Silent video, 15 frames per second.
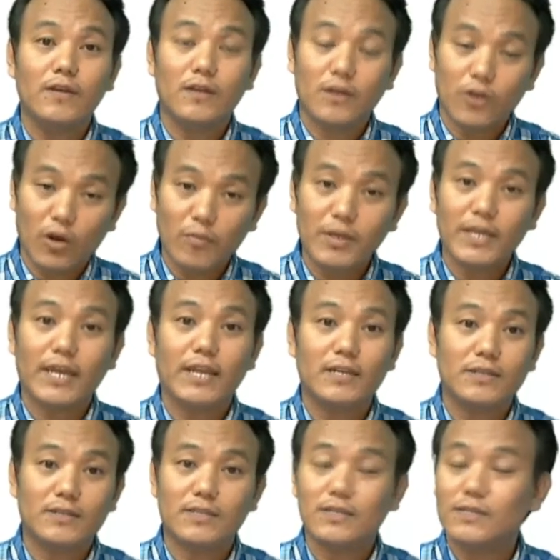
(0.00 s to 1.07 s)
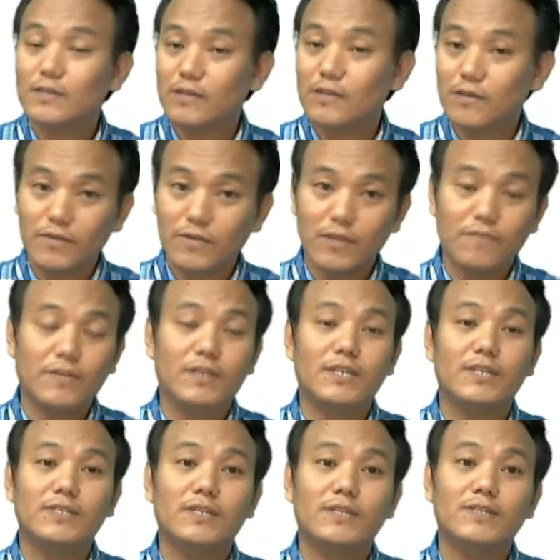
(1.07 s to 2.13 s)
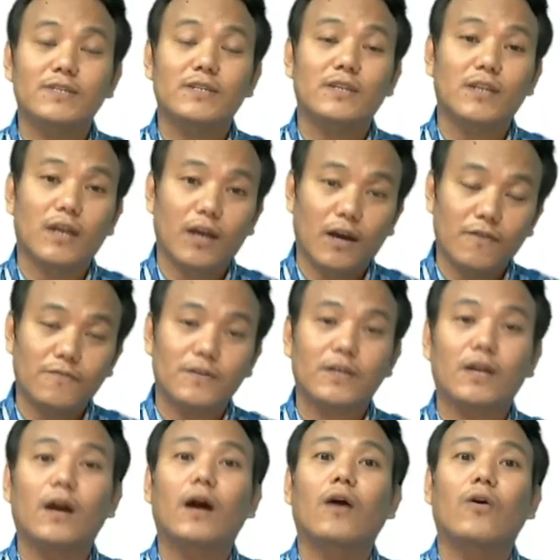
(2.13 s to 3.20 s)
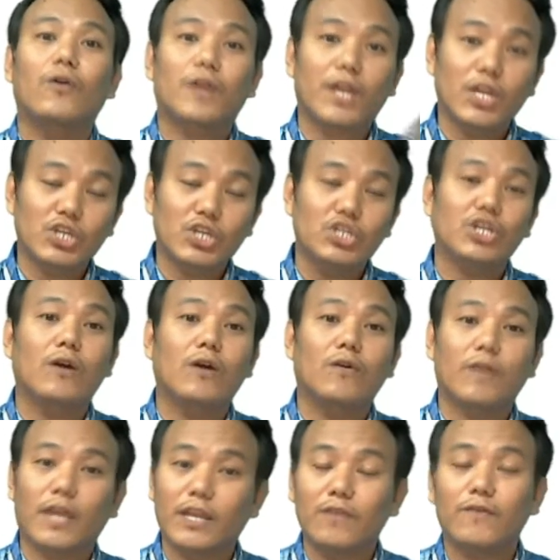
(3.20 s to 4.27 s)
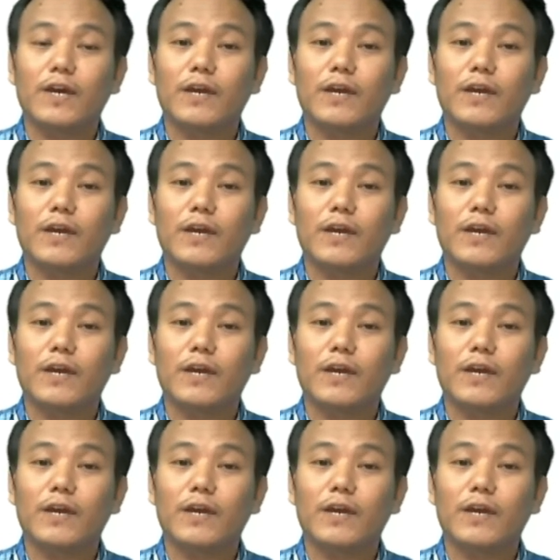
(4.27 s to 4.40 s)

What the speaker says: common characteristics even if the desert is in Africa or Asia or anywhere.